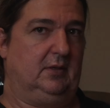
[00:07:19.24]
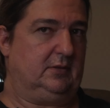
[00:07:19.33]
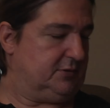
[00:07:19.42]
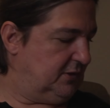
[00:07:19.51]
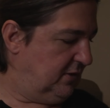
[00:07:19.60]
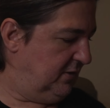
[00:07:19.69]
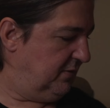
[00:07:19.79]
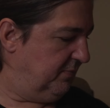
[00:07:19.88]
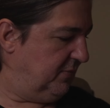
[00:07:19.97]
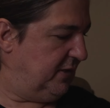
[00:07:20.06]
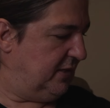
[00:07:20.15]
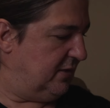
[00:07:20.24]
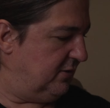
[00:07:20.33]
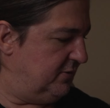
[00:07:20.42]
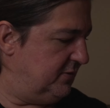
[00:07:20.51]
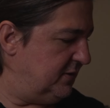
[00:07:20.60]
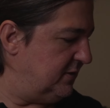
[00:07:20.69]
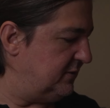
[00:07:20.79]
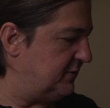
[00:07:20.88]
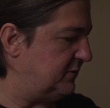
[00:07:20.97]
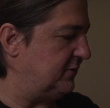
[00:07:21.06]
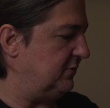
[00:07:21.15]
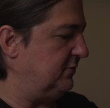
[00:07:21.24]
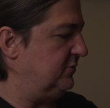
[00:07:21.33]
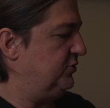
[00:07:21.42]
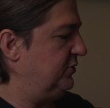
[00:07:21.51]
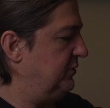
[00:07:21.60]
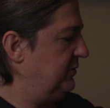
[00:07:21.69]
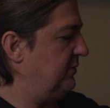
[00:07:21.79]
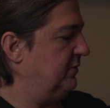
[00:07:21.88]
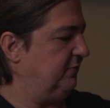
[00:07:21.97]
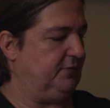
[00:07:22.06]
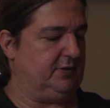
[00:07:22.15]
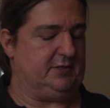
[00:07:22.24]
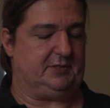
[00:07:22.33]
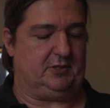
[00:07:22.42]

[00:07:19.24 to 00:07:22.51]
So my own solution for this